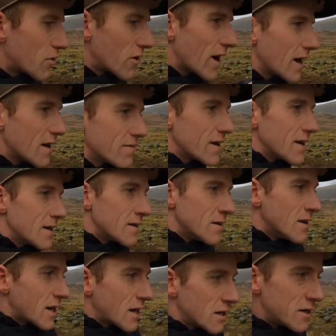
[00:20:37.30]
private,
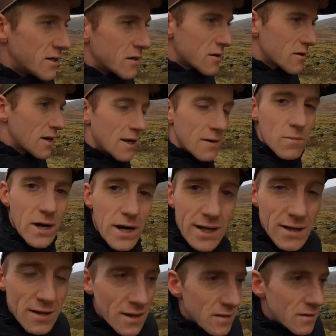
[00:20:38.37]
and you can understand why
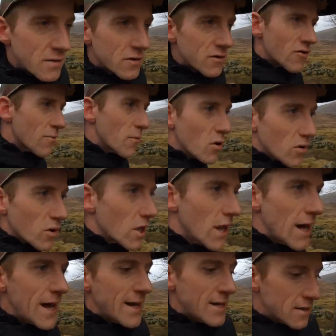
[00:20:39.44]
in these remote
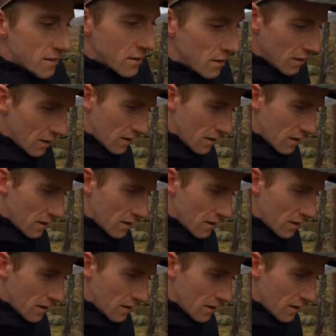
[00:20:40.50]
glens.